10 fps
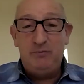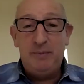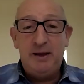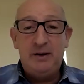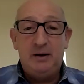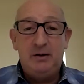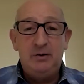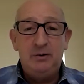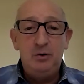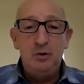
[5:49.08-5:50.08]
We made
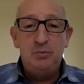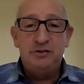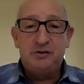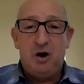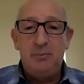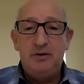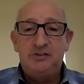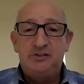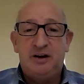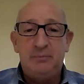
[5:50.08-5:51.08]
numerous
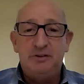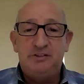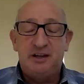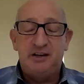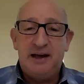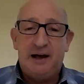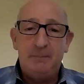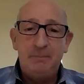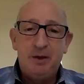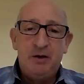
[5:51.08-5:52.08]
garments that have been sent out
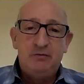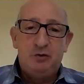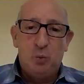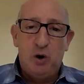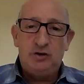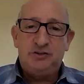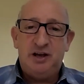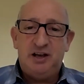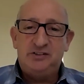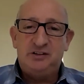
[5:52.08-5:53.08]
for wear
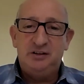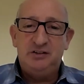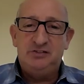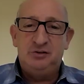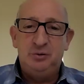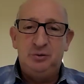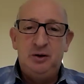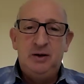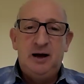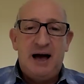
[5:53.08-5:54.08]
testers to
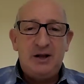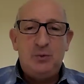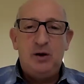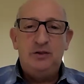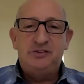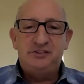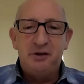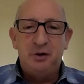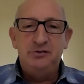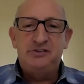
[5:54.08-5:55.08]
hike with,
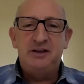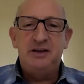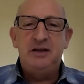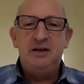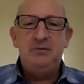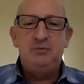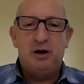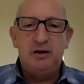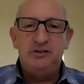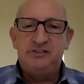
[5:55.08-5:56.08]
snow ski,
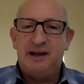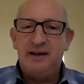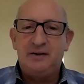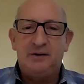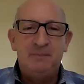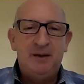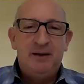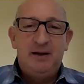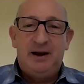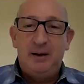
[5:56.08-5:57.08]
run and cycle.
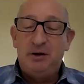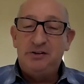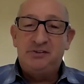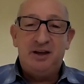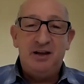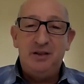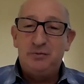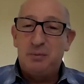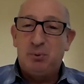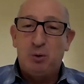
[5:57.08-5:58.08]
And I must say, the
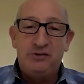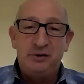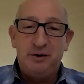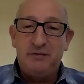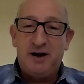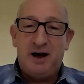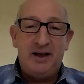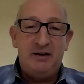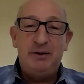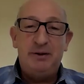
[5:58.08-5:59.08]
reports that we've
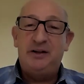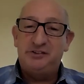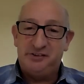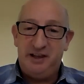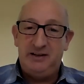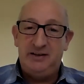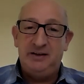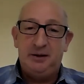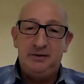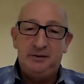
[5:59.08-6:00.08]
got have been
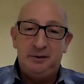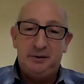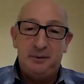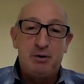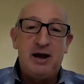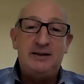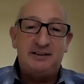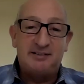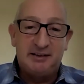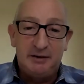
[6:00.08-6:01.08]
outstanding. The brand
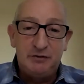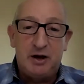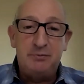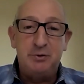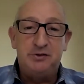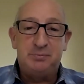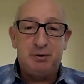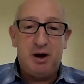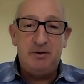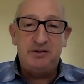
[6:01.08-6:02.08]
has lived up to its
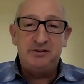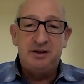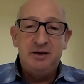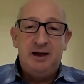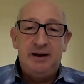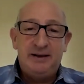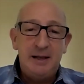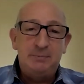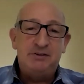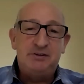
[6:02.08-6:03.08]
promise and
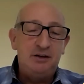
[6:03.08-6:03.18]
keeps the